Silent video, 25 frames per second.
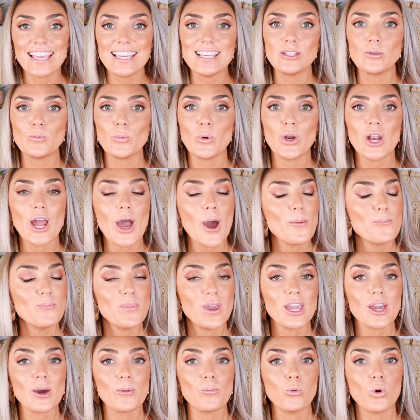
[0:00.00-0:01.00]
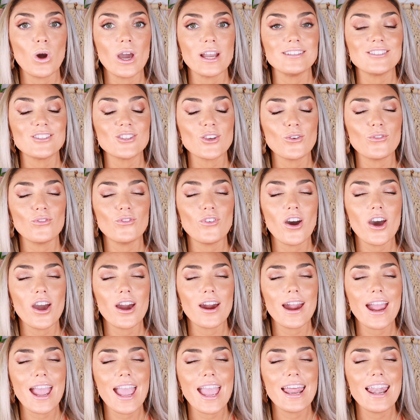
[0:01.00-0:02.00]
that he's put out makeup-wise so
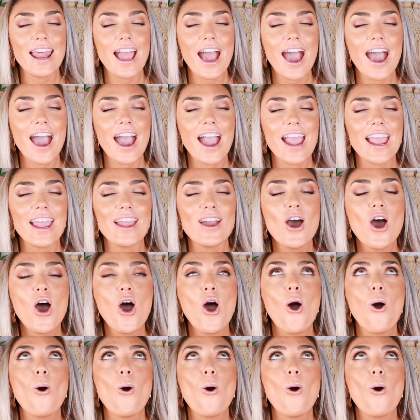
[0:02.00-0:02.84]
far, and I